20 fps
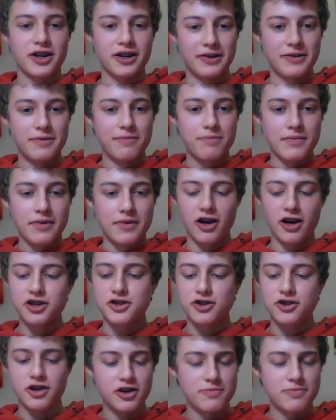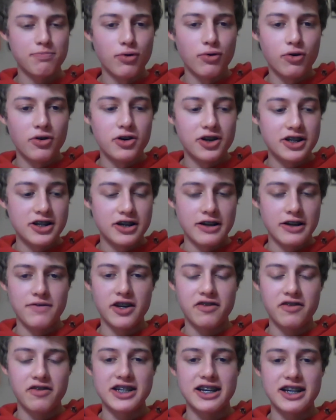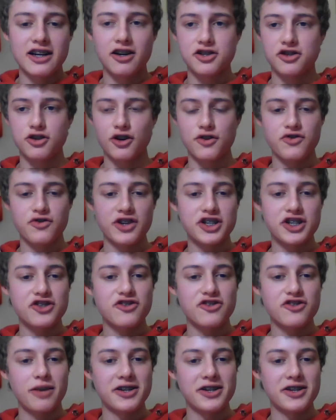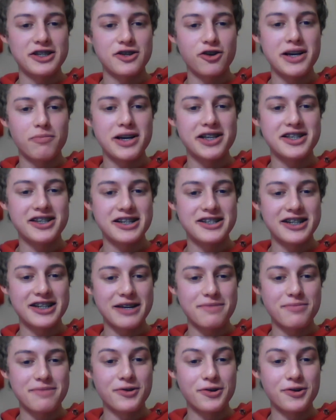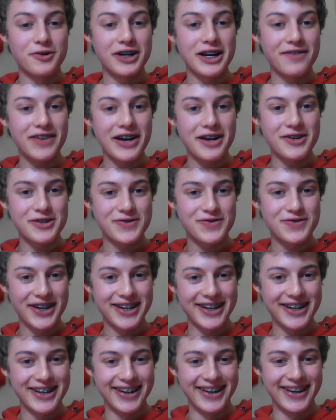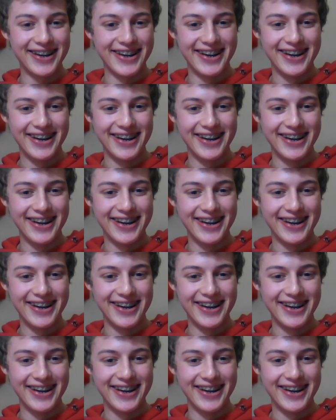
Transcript: talking, I was bored the other day and I was going through Instagram and I see your message to Jake Paul. Now that was funny.